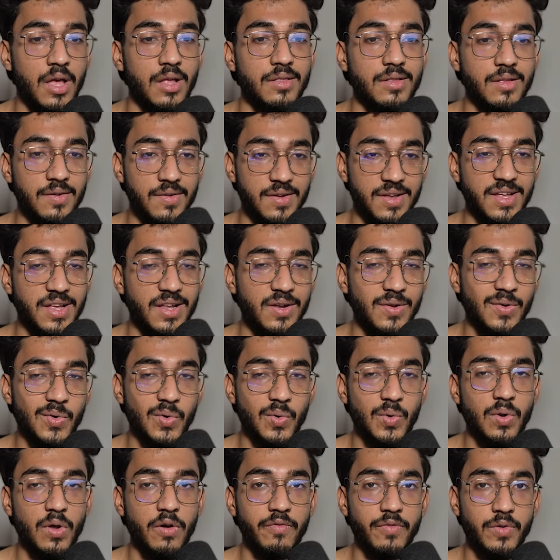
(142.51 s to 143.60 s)
The real
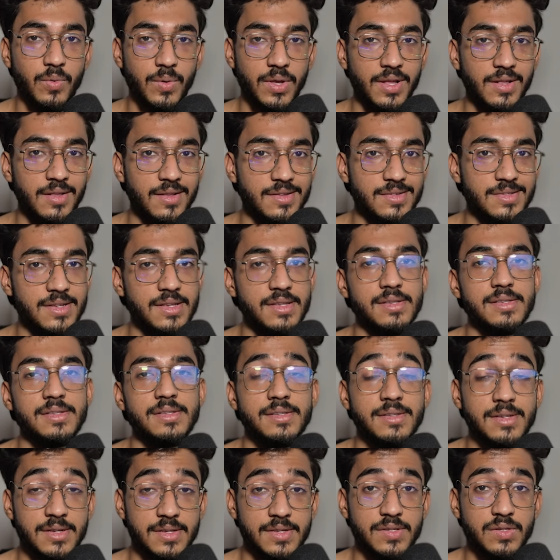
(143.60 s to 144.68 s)
goal of doing this is
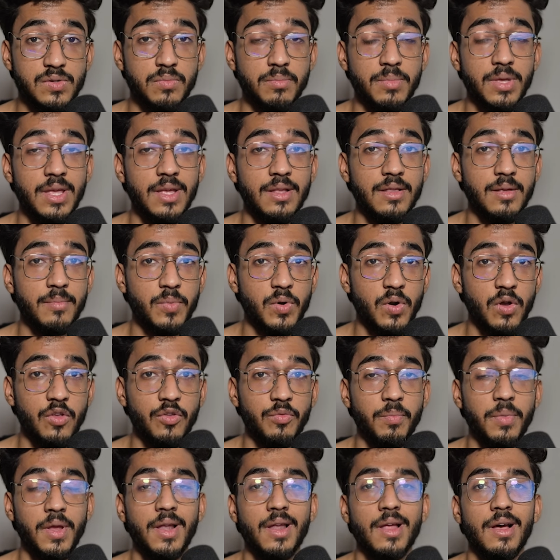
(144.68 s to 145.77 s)
just to make the
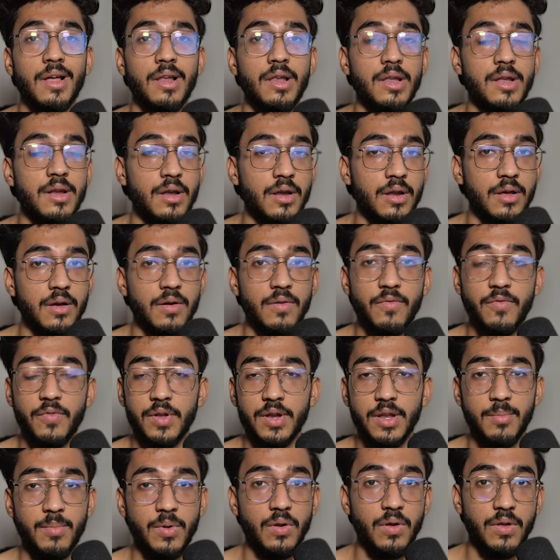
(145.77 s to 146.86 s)
prospect a little
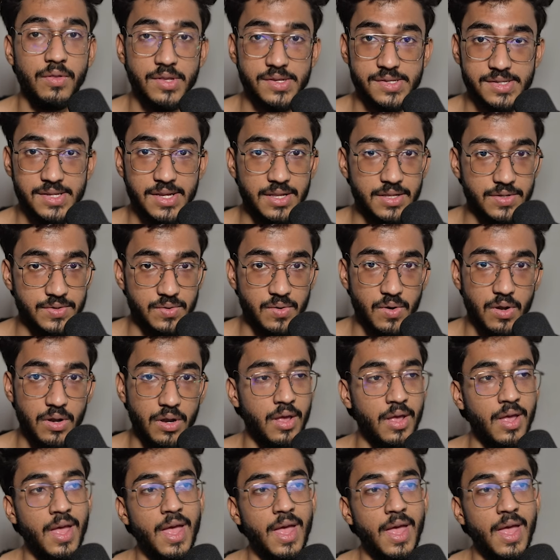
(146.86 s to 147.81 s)
comfortable on the sales call.